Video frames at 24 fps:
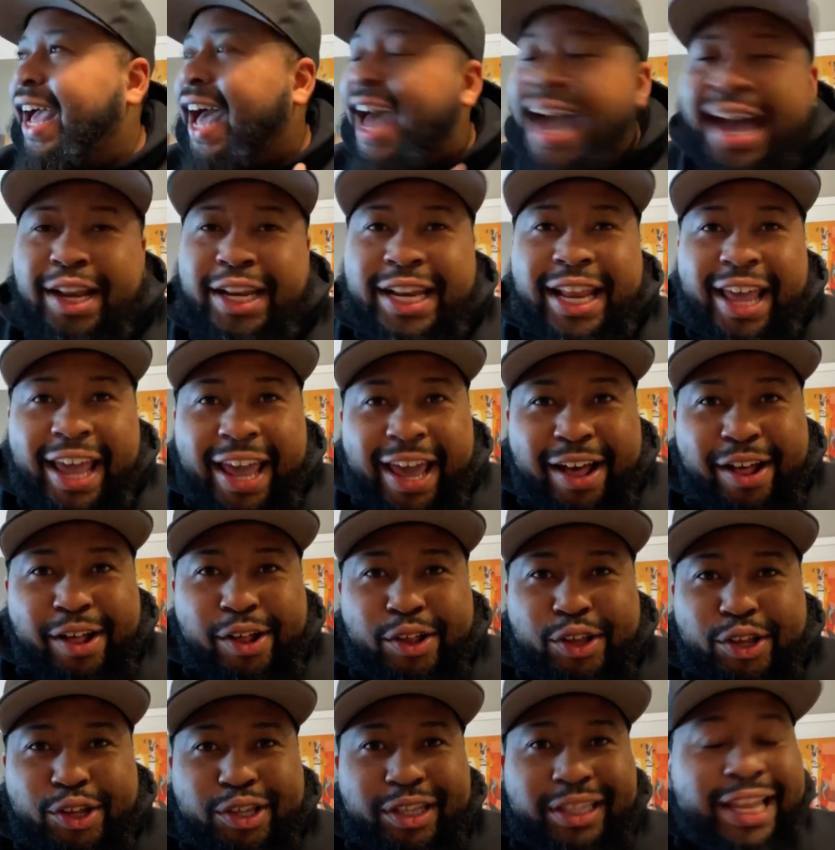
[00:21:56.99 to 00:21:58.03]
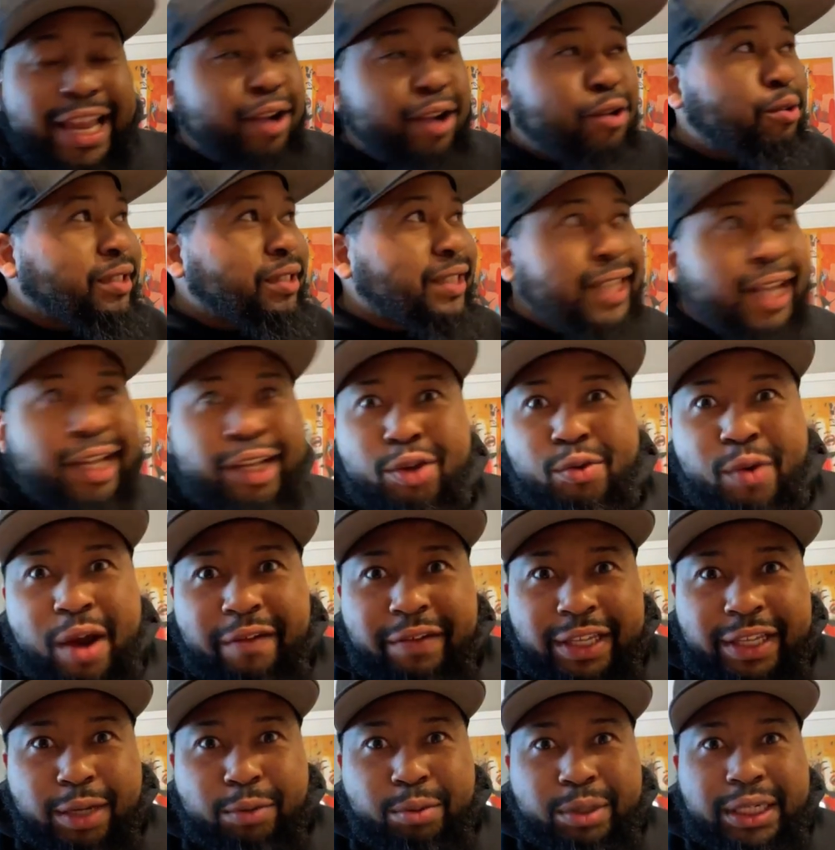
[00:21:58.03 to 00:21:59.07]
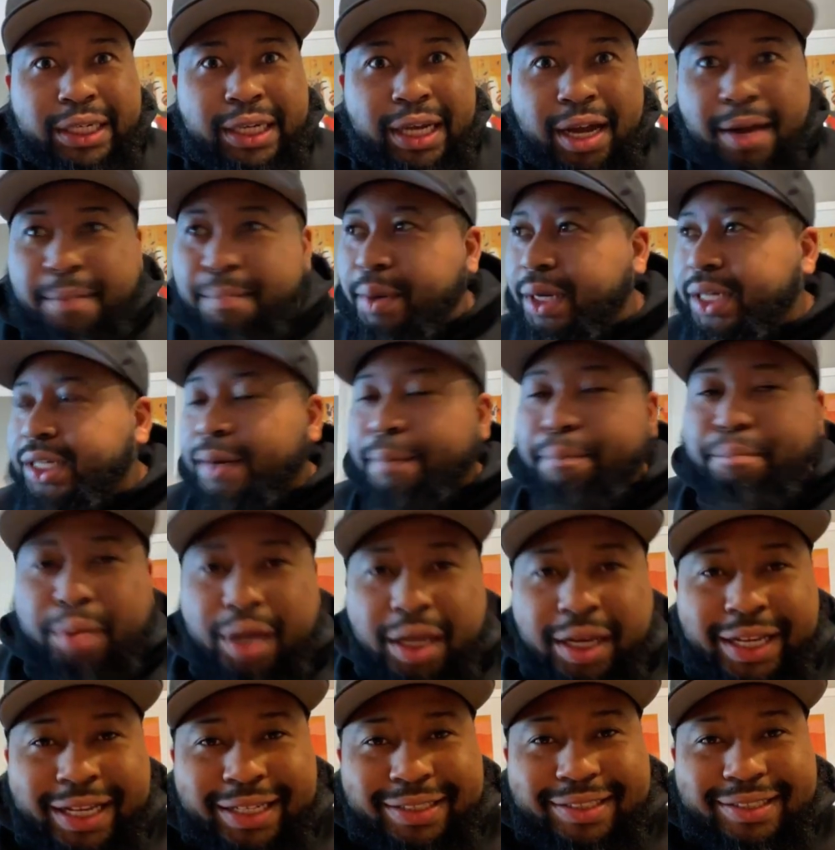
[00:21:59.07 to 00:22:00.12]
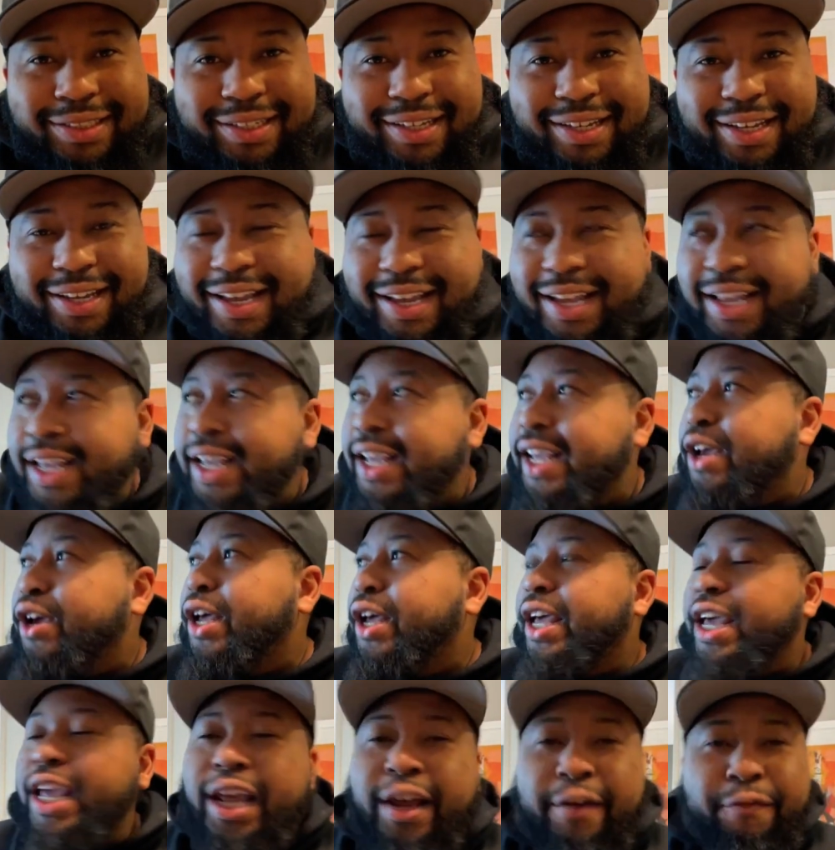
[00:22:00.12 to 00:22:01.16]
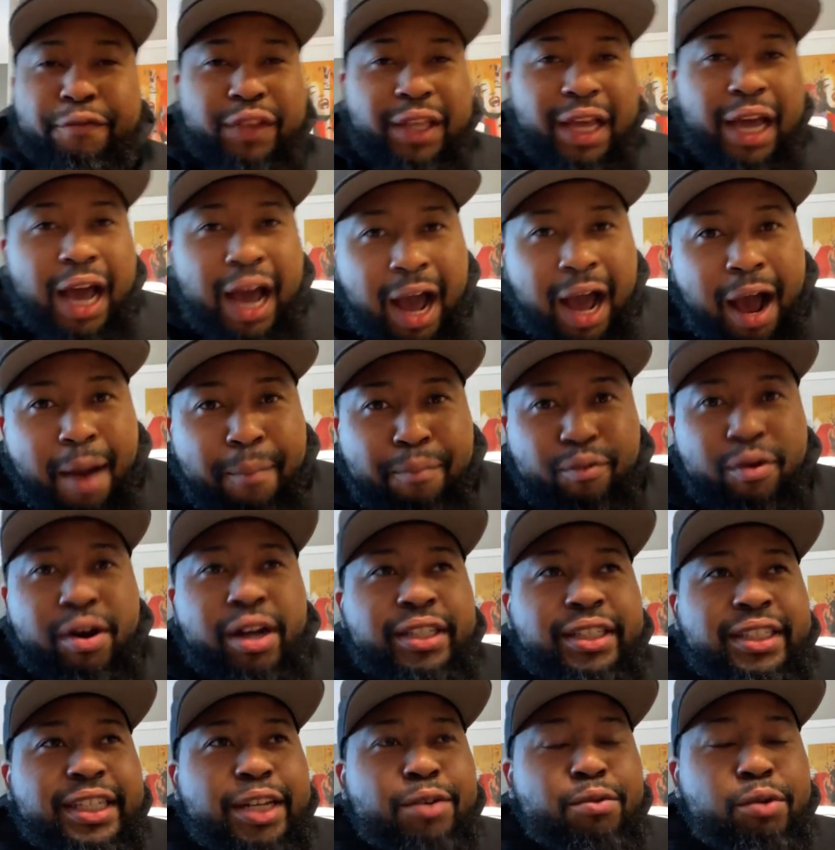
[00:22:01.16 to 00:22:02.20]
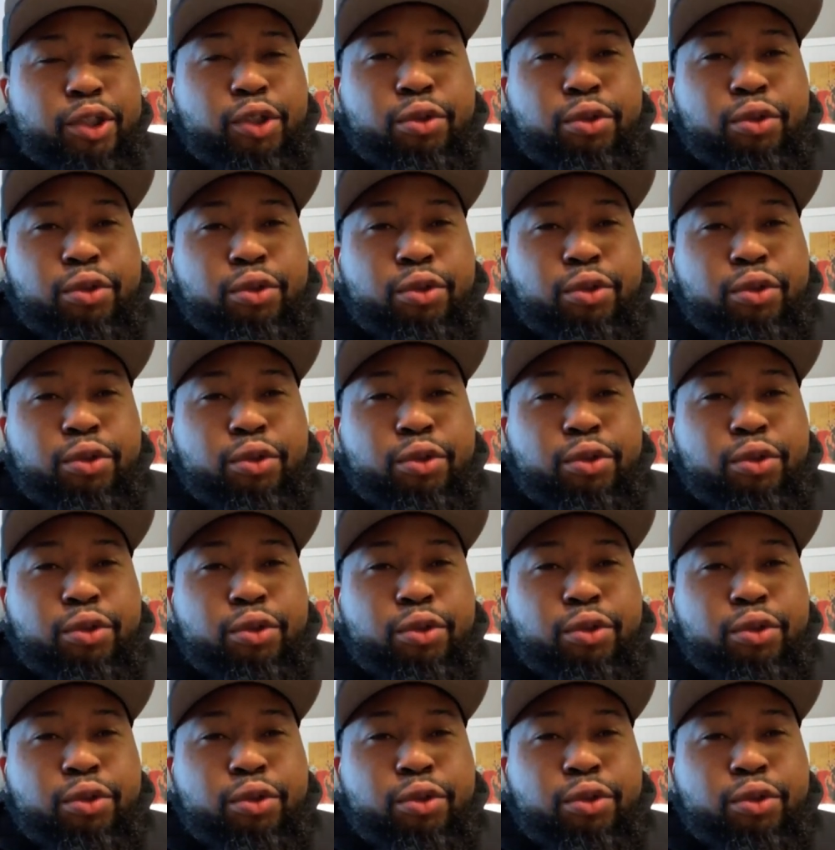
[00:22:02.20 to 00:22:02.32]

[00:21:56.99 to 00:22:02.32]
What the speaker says: How the hell they gonna sell you everything with the gun but the bullets? If the op runs